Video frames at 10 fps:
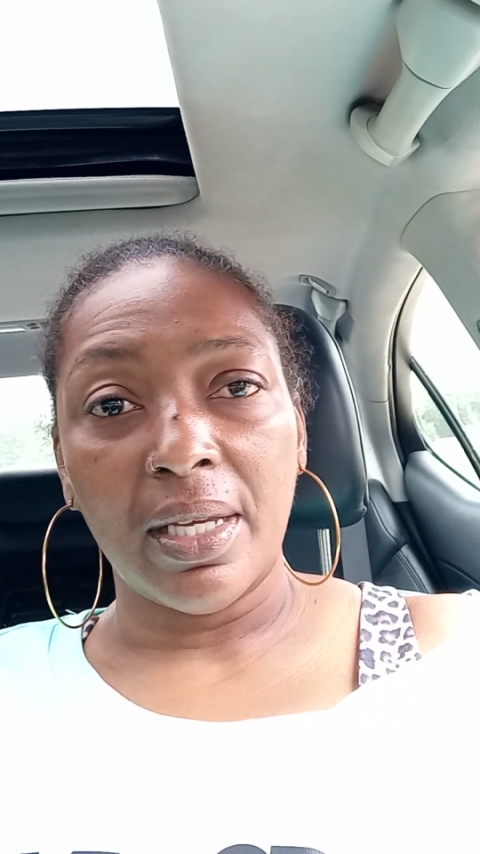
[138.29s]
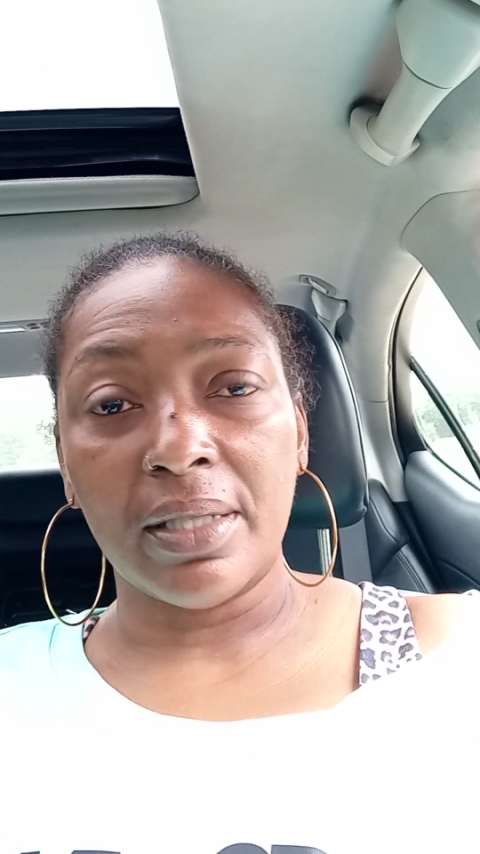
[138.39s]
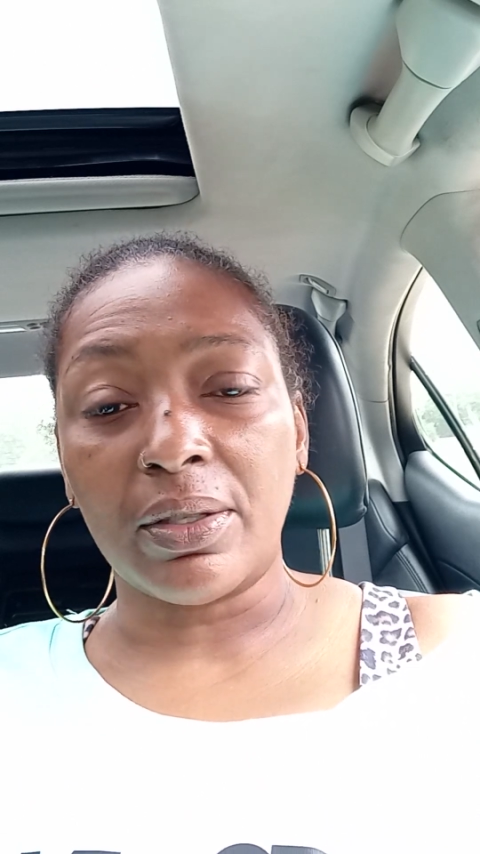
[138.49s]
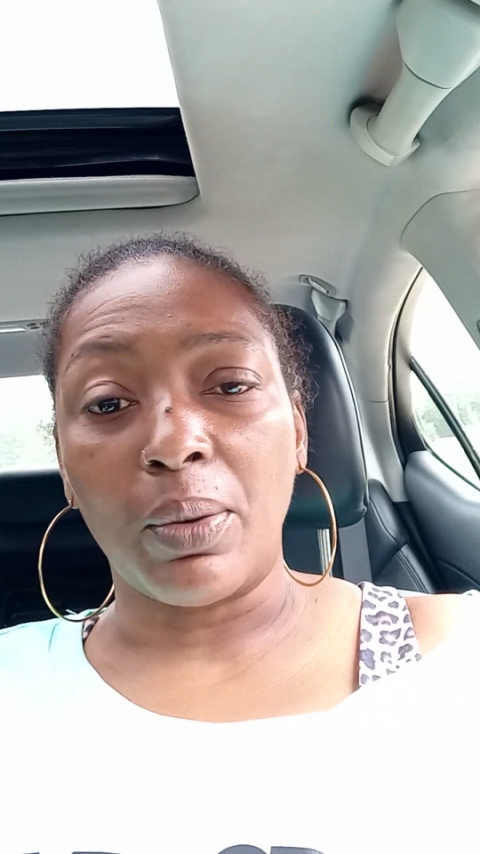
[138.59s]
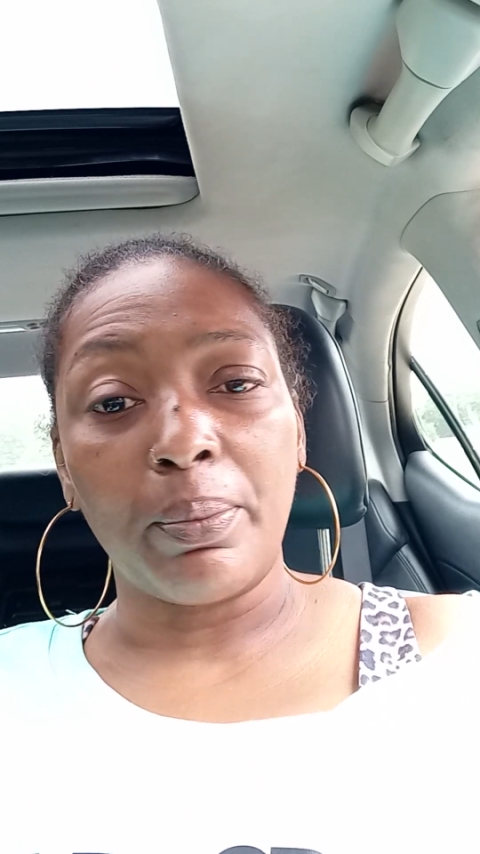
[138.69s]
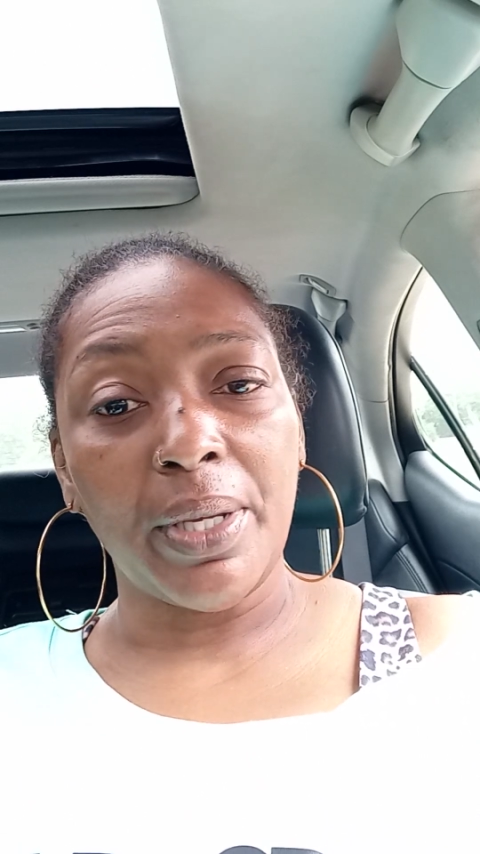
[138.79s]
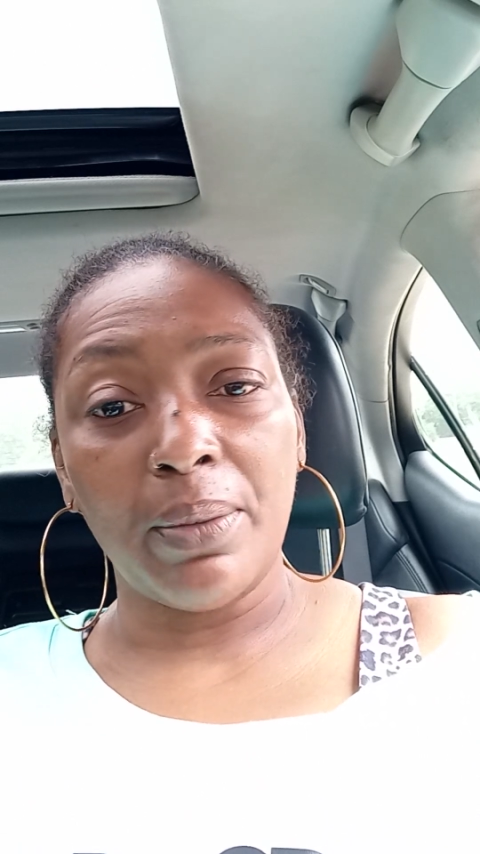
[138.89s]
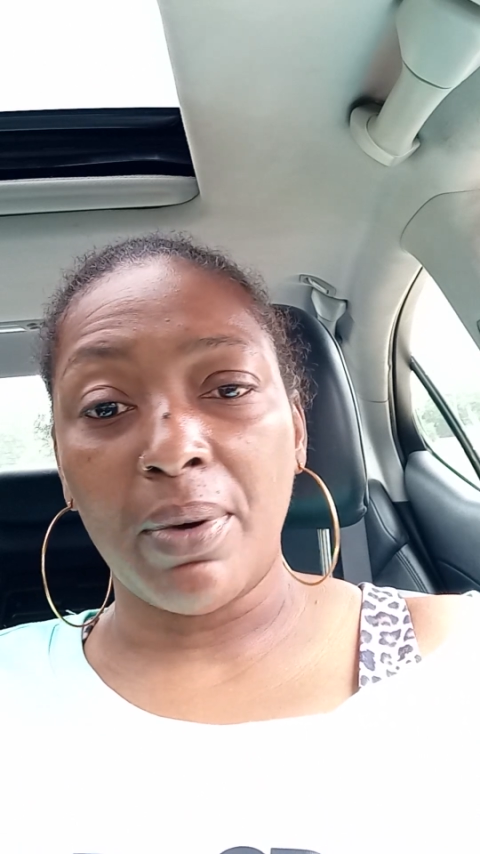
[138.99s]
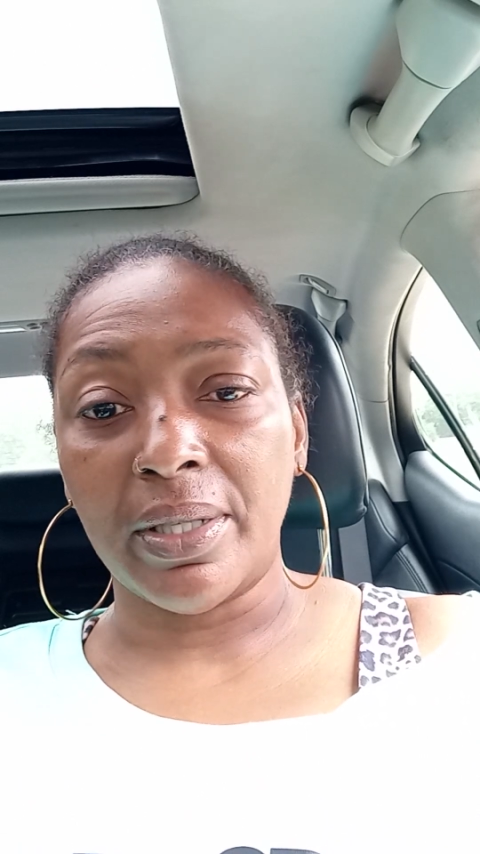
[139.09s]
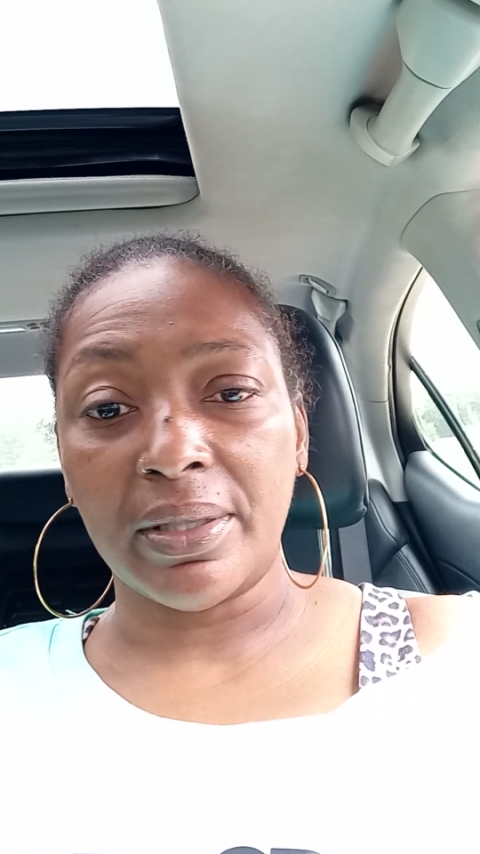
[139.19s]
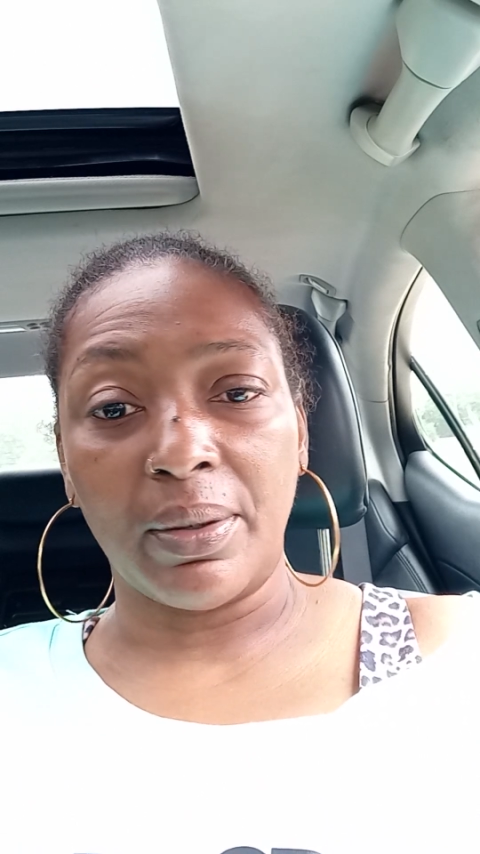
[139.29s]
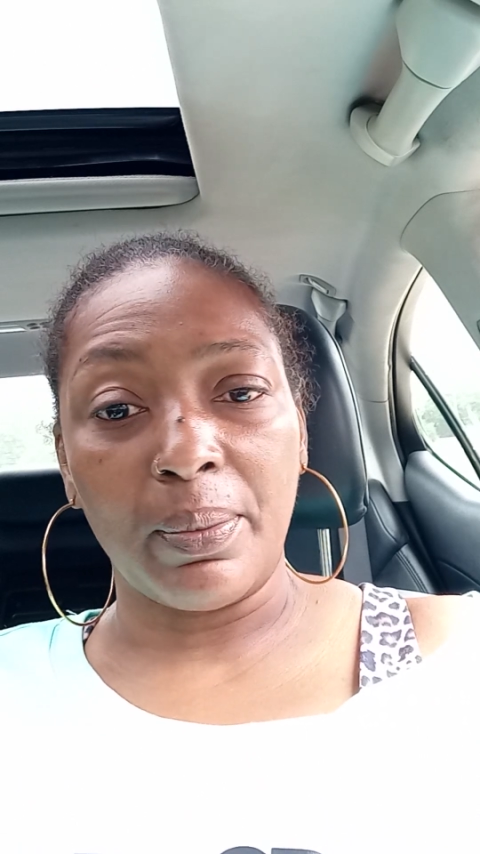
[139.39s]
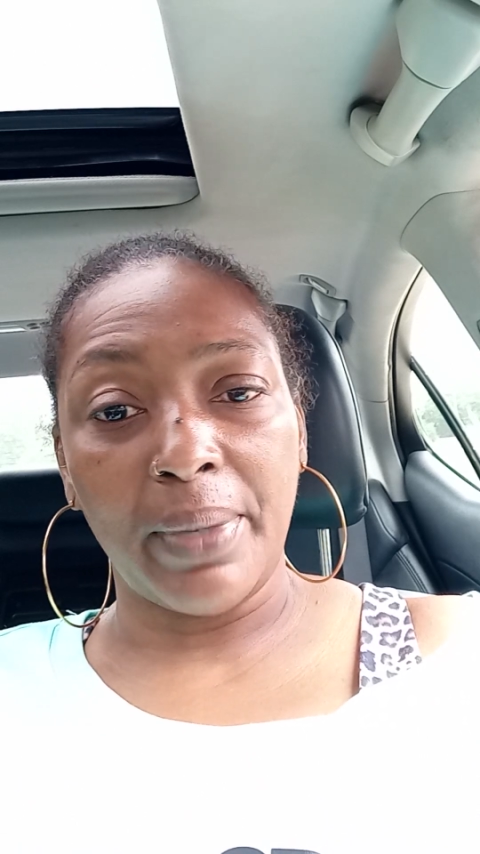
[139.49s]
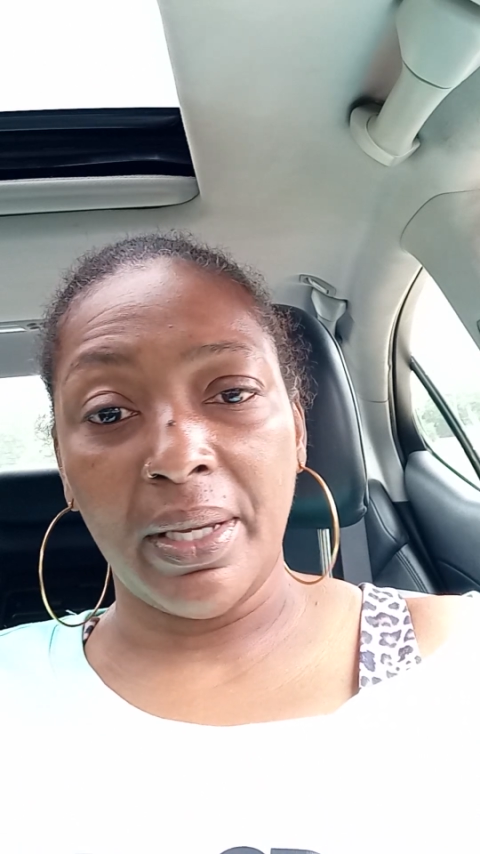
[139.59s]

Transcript: It's going to be what it's going to